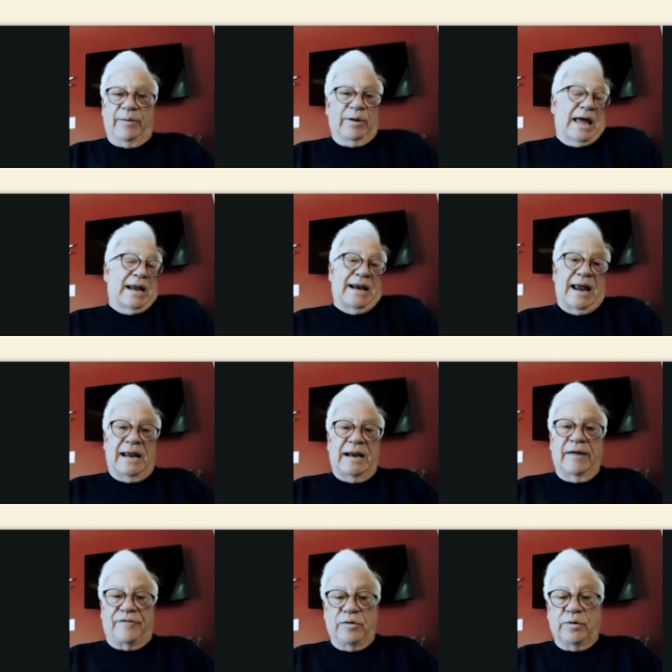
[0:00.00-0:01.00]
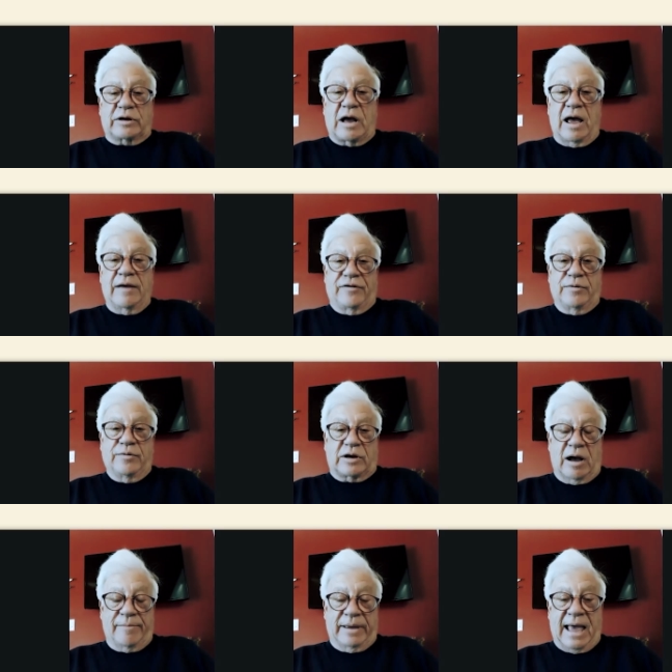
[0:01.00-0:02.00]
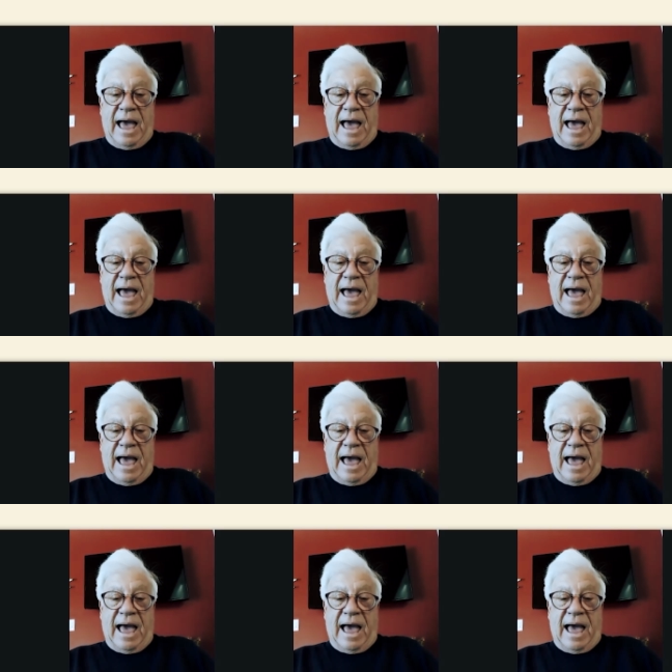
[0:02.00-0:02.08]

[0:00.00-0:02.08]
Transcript: and if you were coming